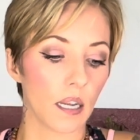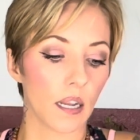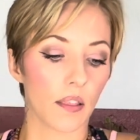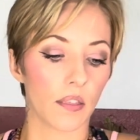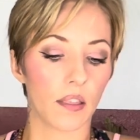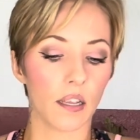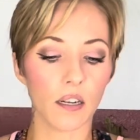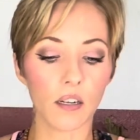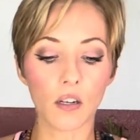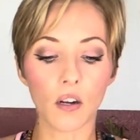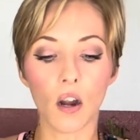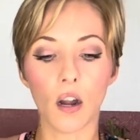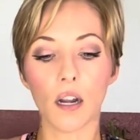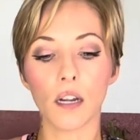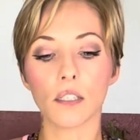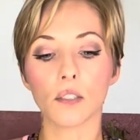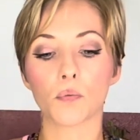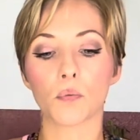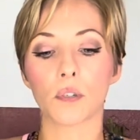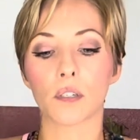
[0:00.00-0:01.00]
their
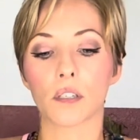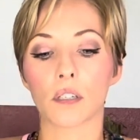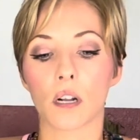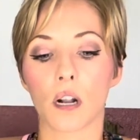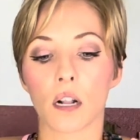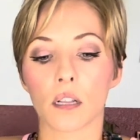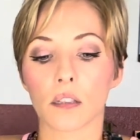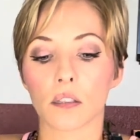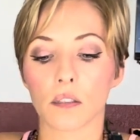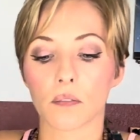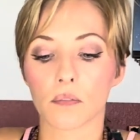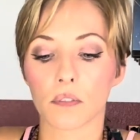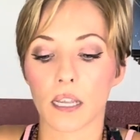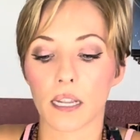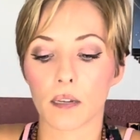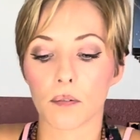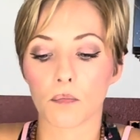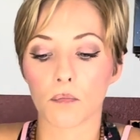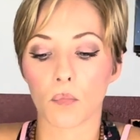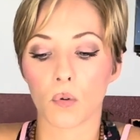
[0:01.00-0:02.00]
cards were
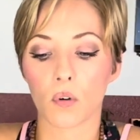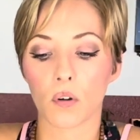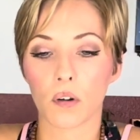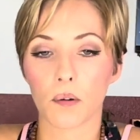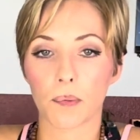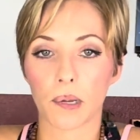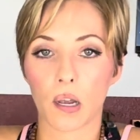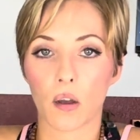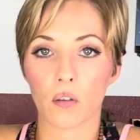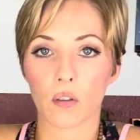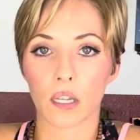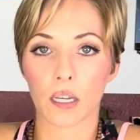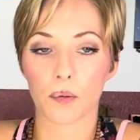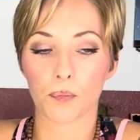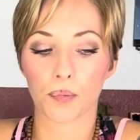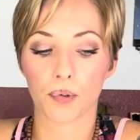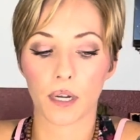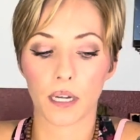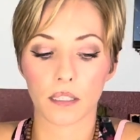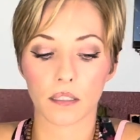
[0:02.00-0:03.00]
like more about like
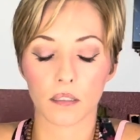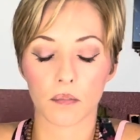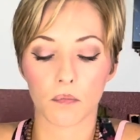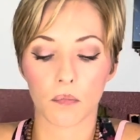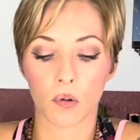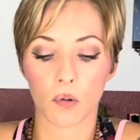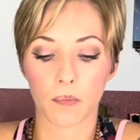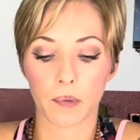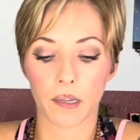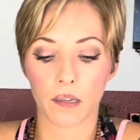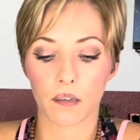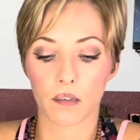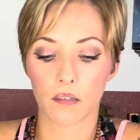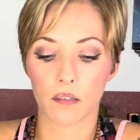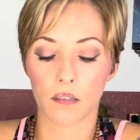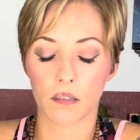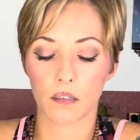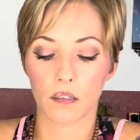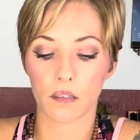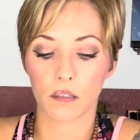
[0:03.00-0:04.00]
present moment
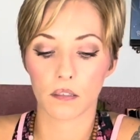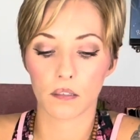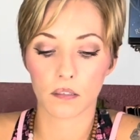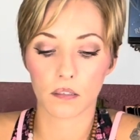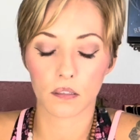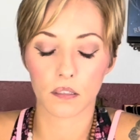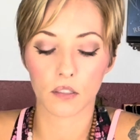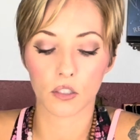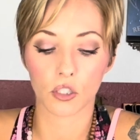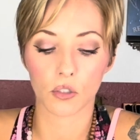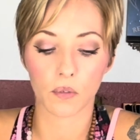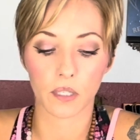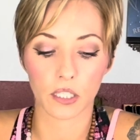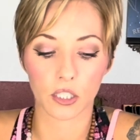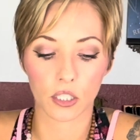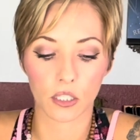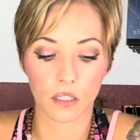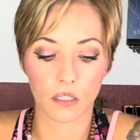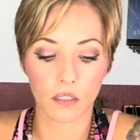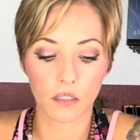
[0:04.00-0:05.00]

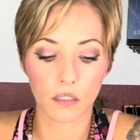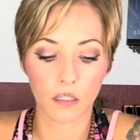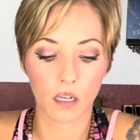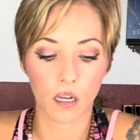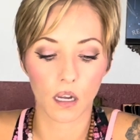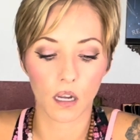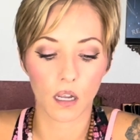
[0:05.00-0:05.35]
situation.